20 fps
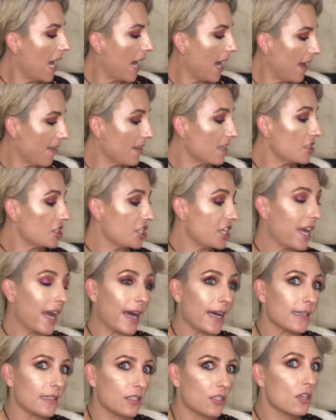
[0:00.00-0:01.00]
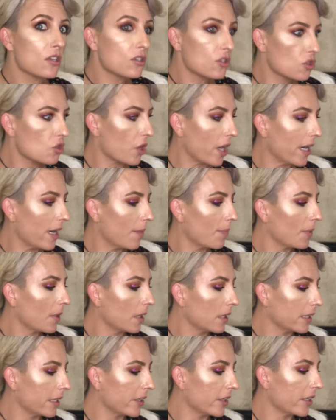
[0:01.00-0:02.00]
And then she has straight up
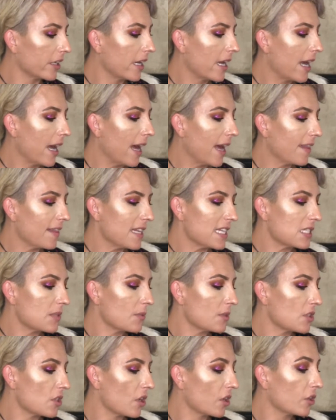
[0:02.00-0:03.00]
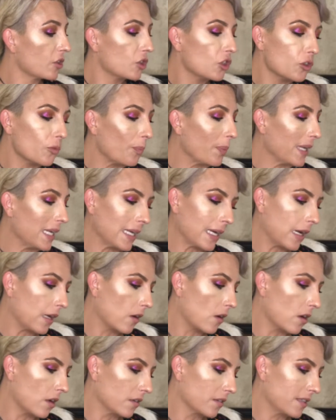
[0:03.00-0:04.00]
glitter. And these ones aren't goopy at
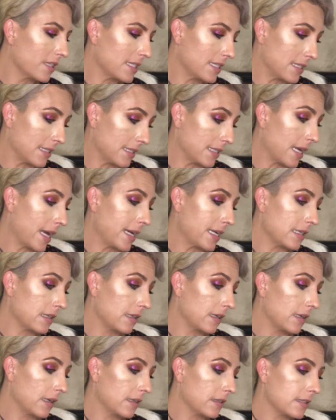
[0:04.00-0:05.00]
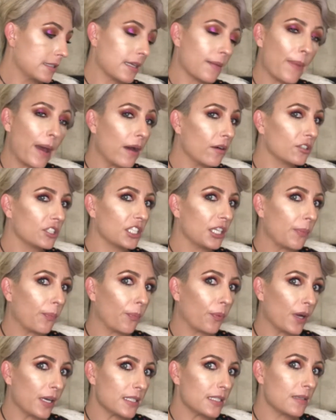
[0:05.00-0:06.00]
all. This is like somehow she
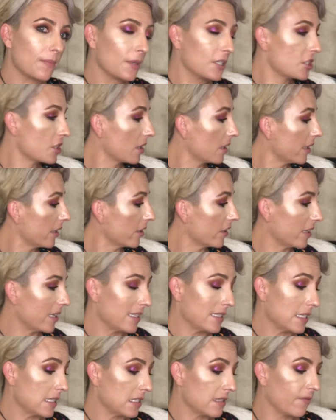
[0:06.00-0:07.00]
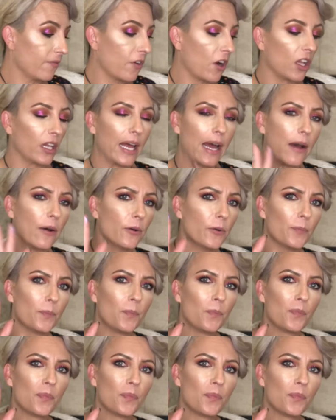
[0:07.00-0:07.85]
pressed a bunch of glitter and it doesn't fall out.